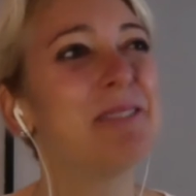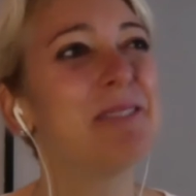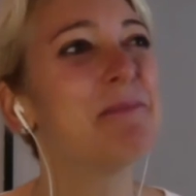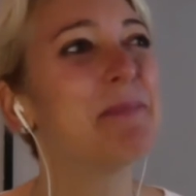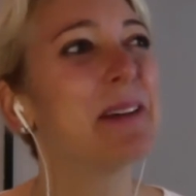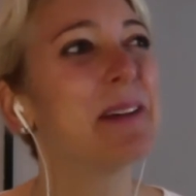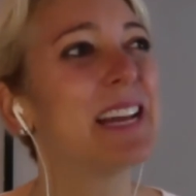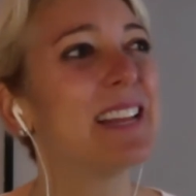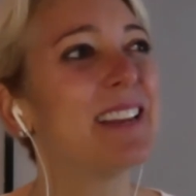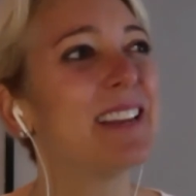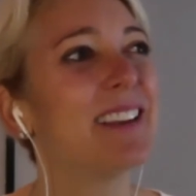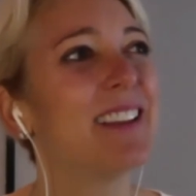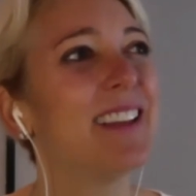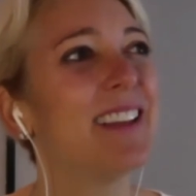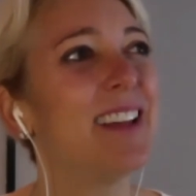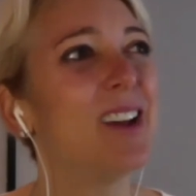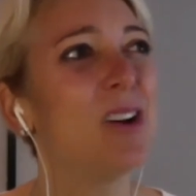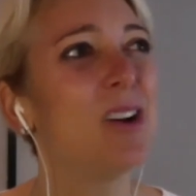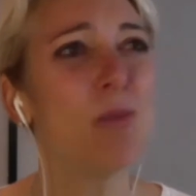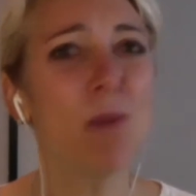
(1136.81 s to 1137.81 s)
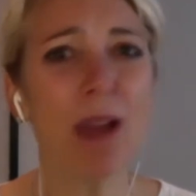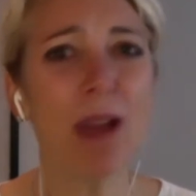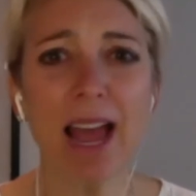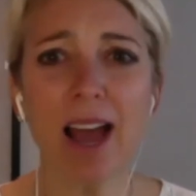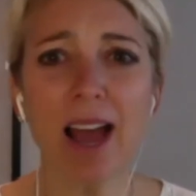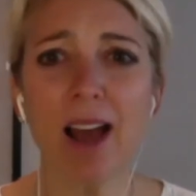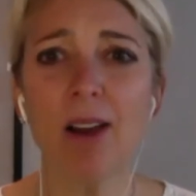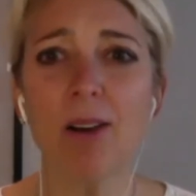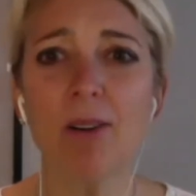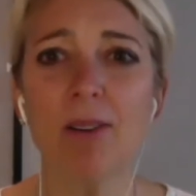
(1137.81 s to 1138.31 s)
But
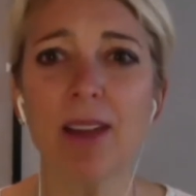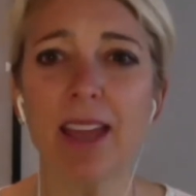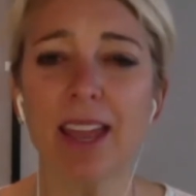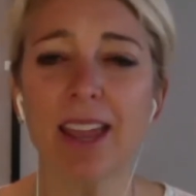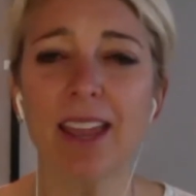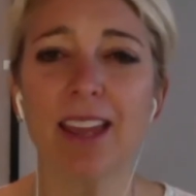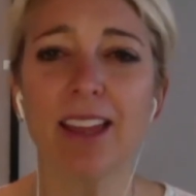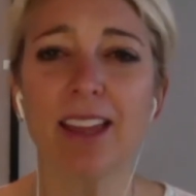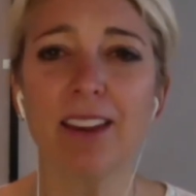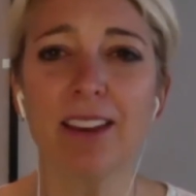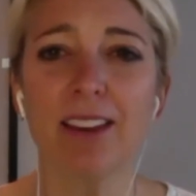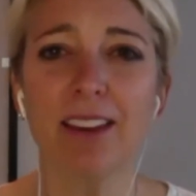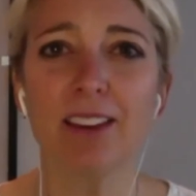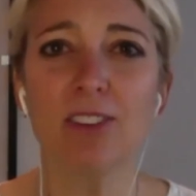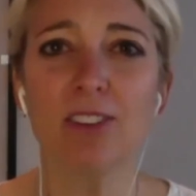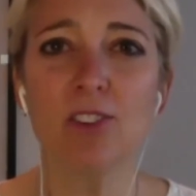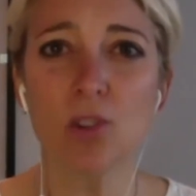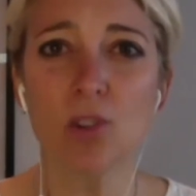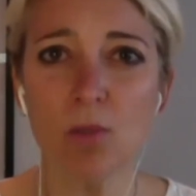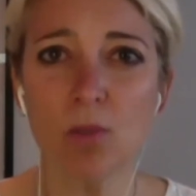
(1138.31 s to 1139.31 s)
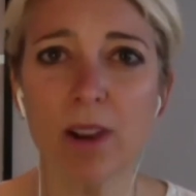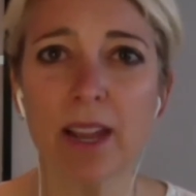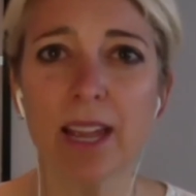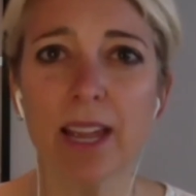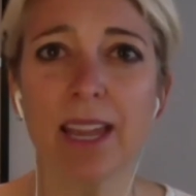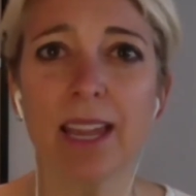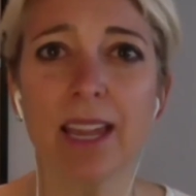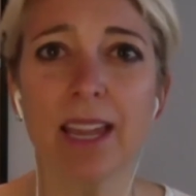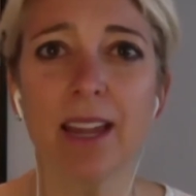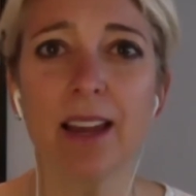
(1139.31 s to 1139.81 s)
wow and
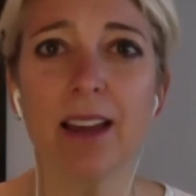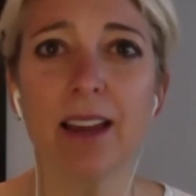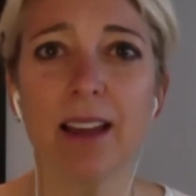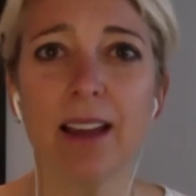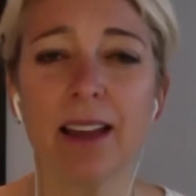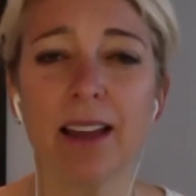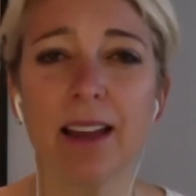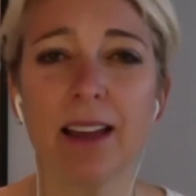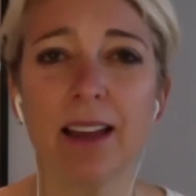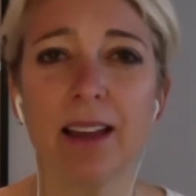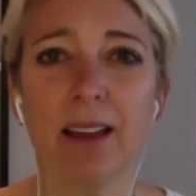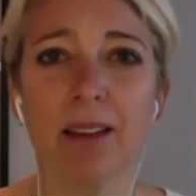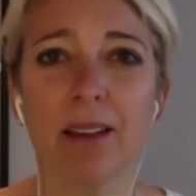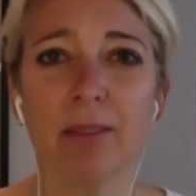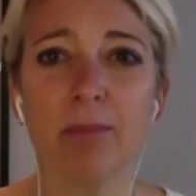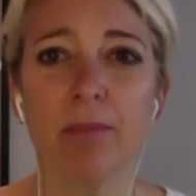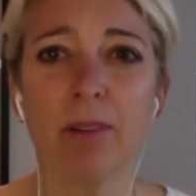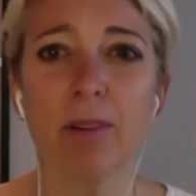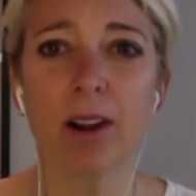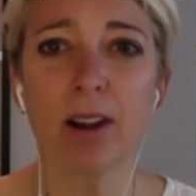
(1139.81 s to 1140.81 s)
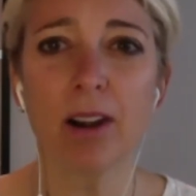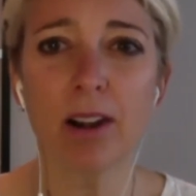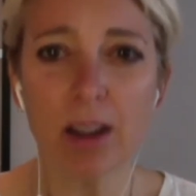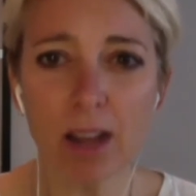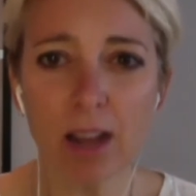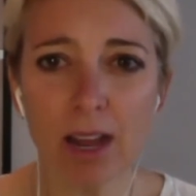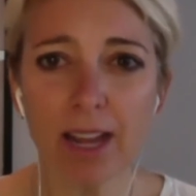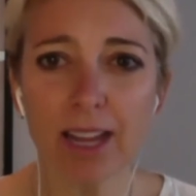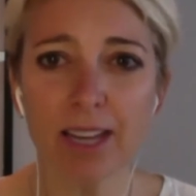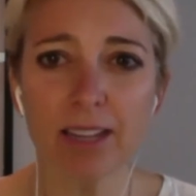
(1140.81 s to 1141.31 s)
joy are
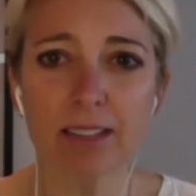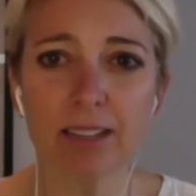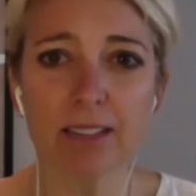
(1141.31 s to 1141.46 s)
not,